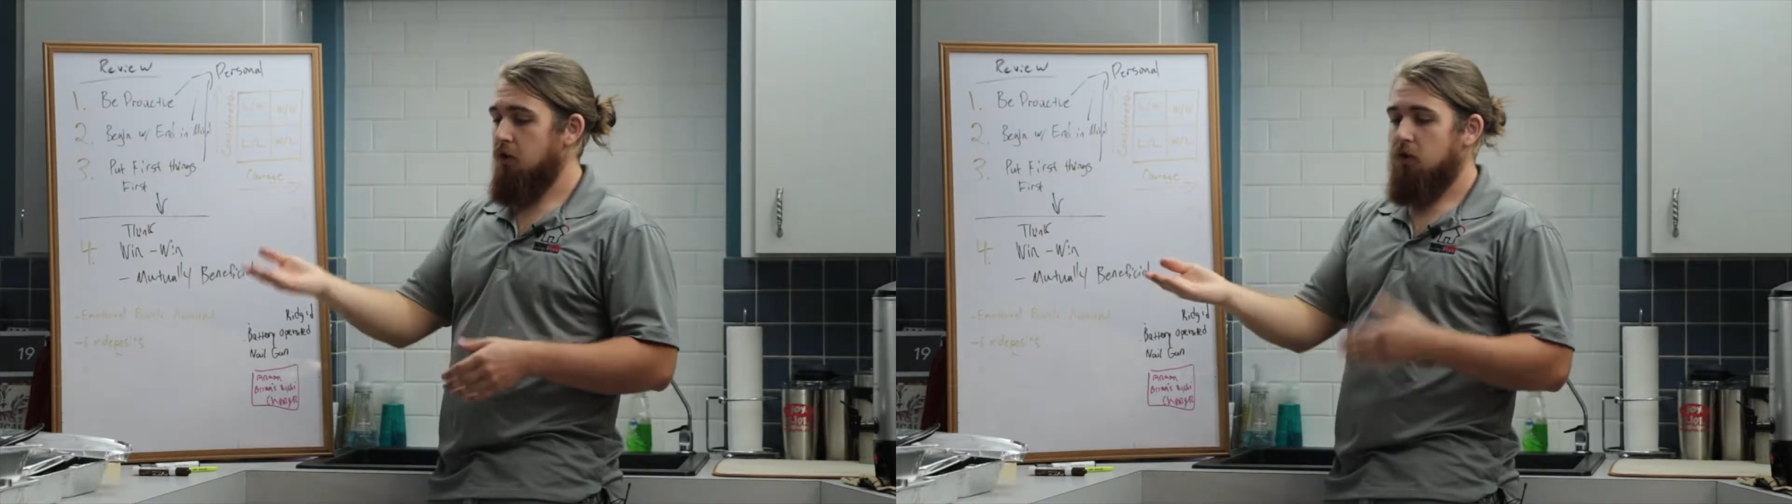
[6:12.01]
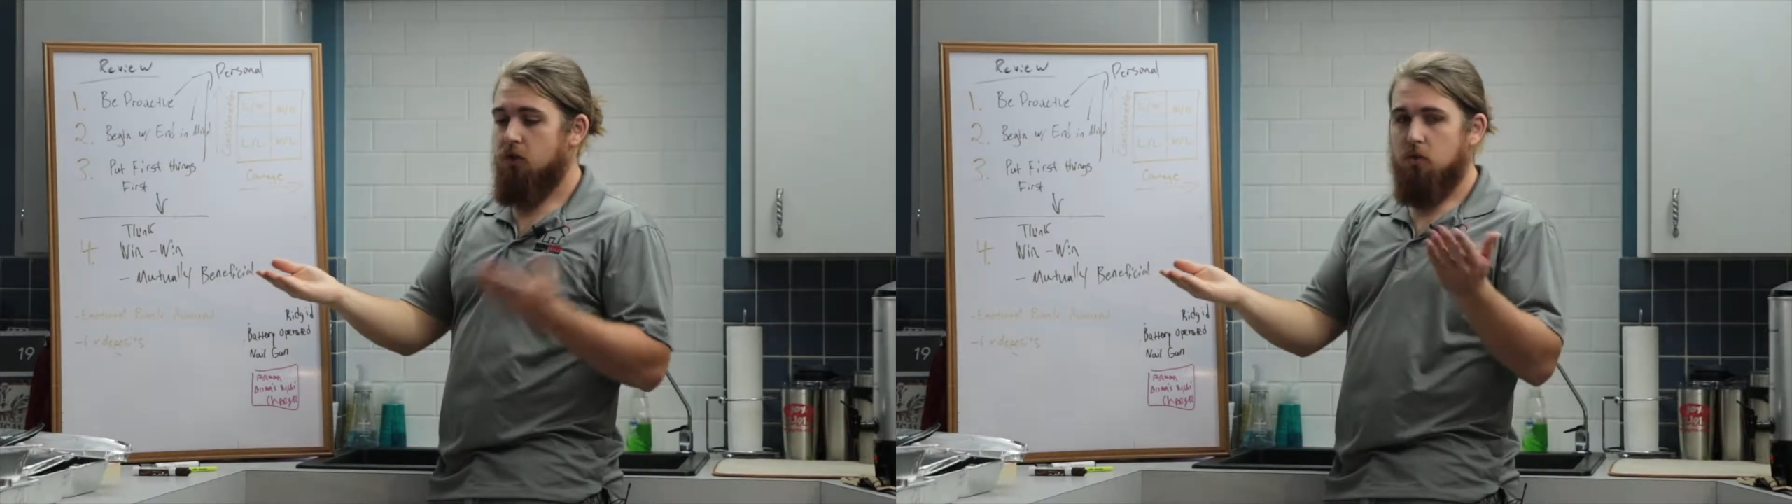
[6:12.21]

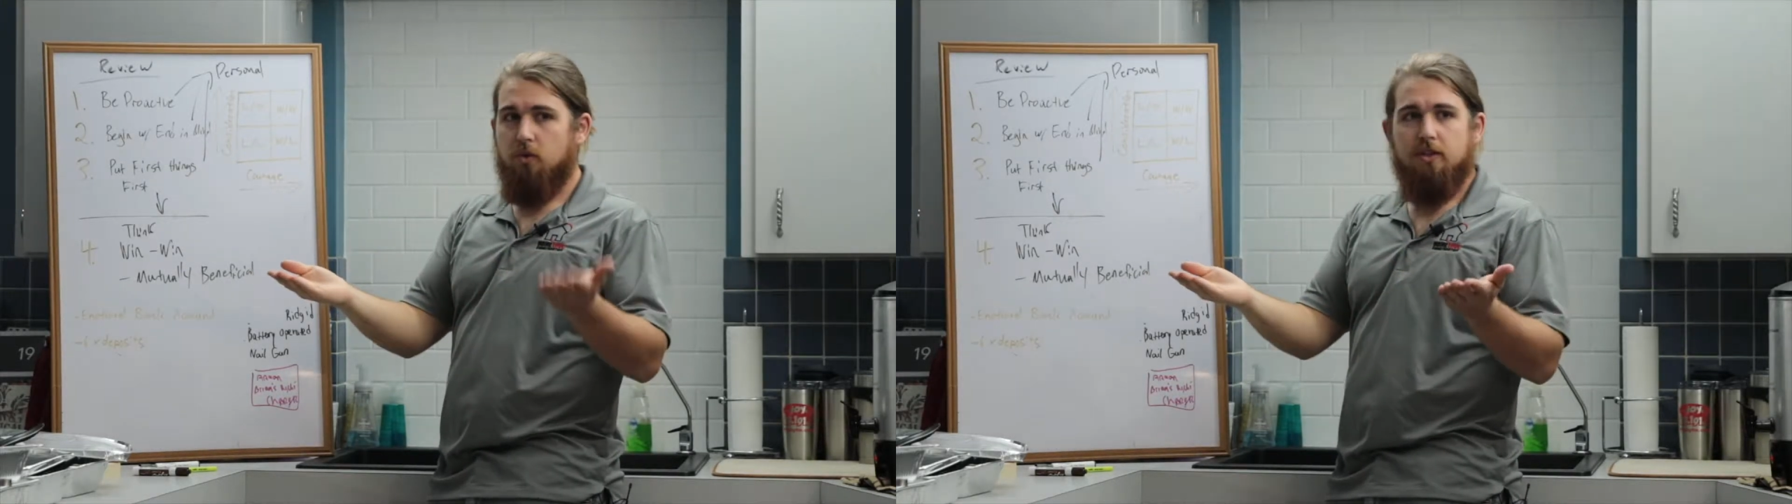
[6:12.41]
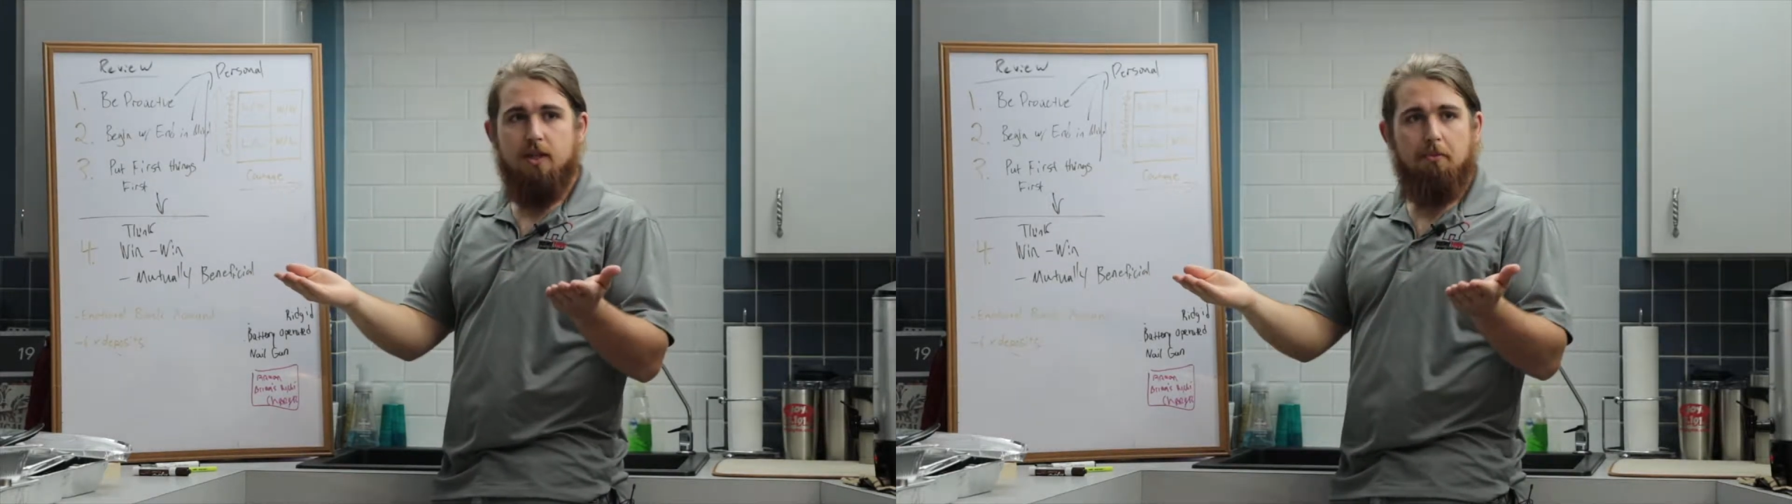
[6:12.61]
two
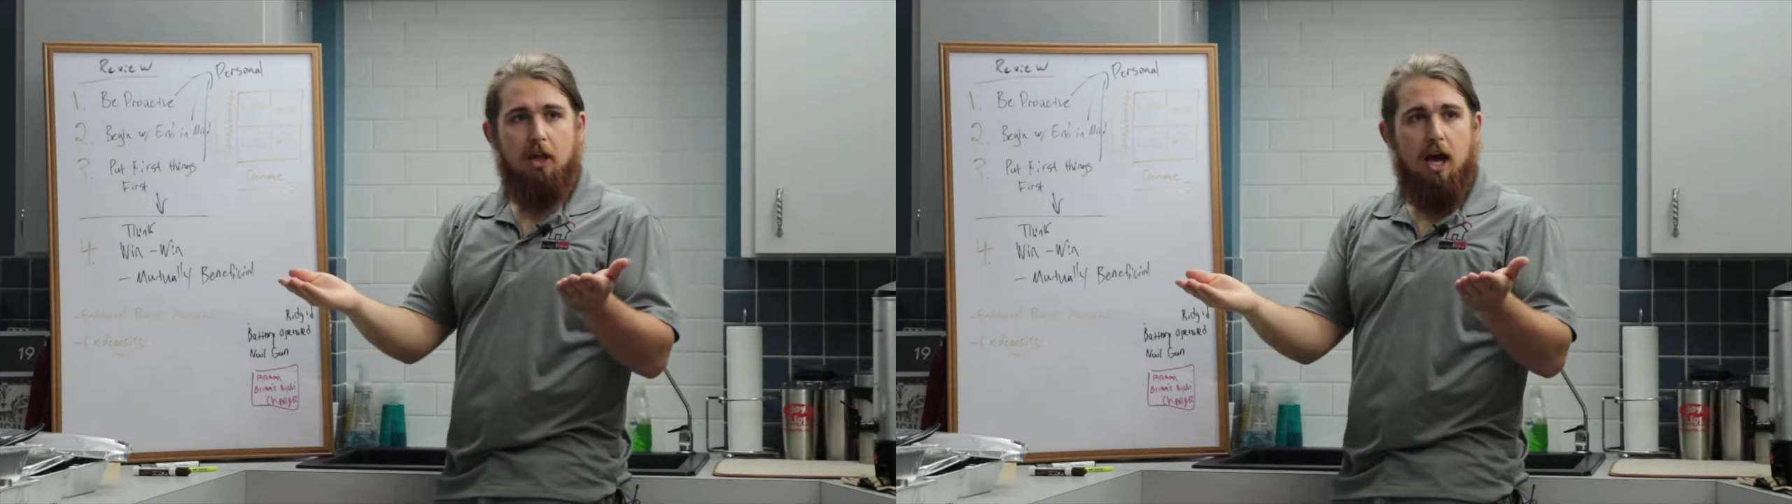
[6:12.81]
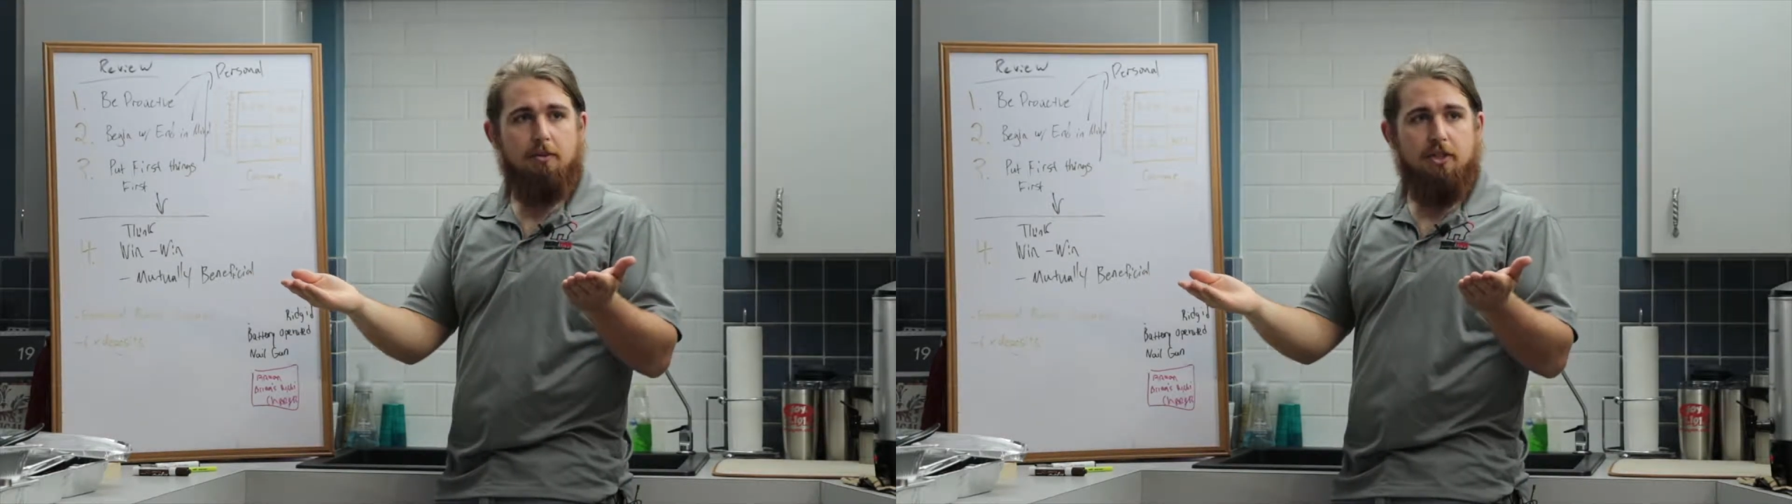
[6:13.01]
simple
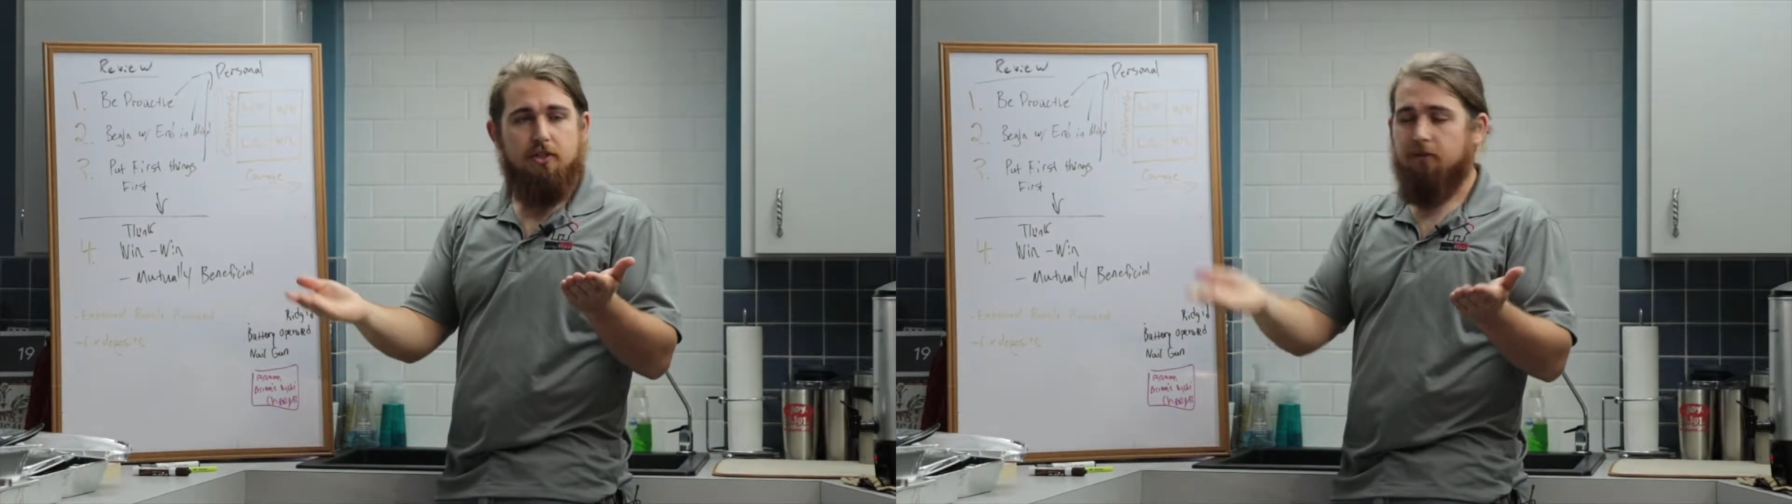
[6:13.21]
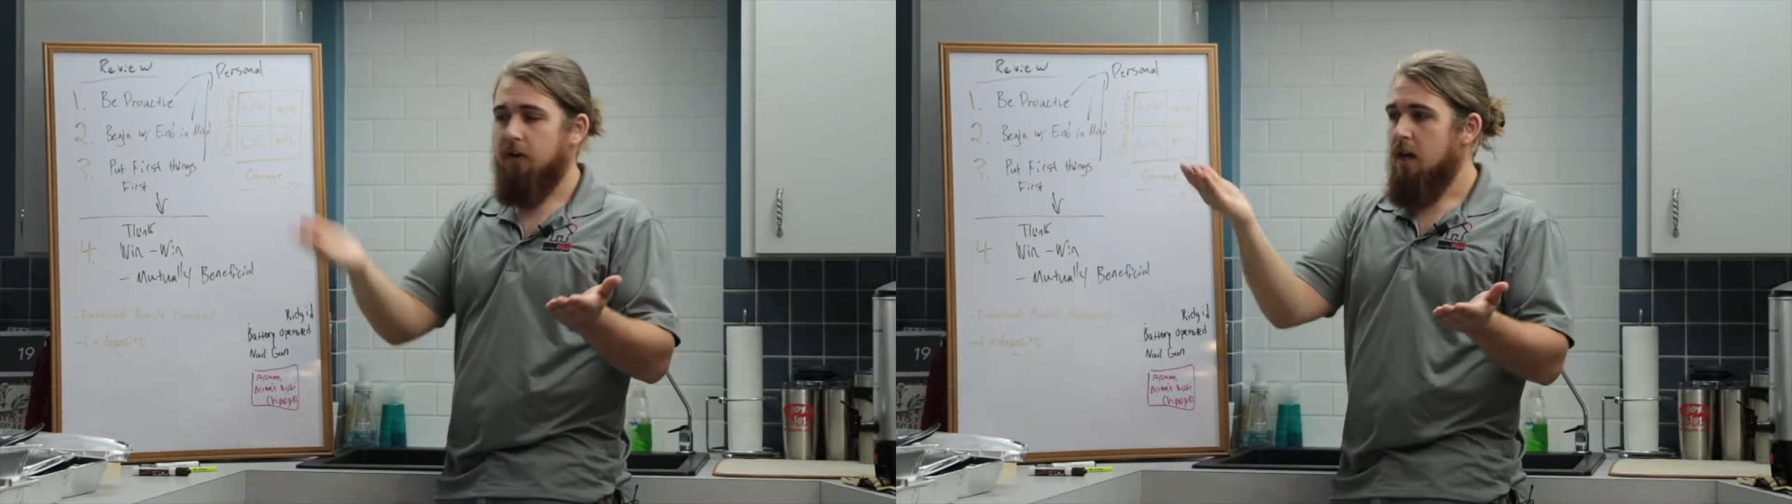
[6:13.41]
options
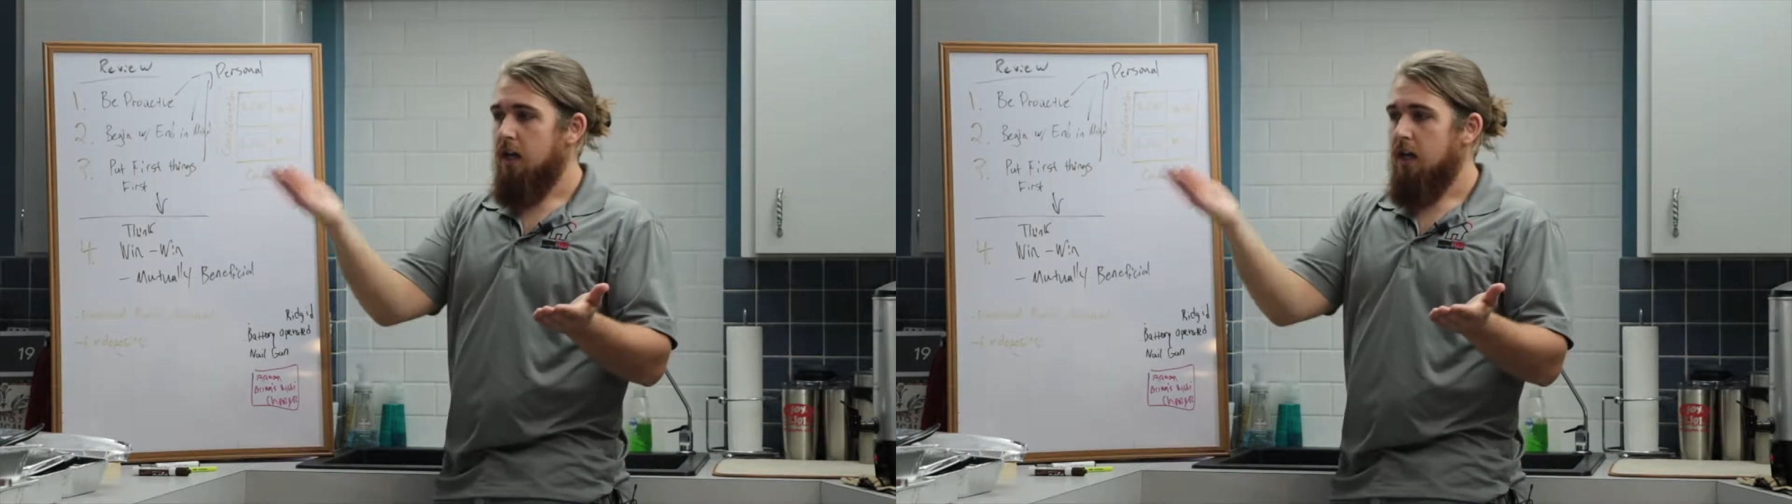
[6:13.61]
of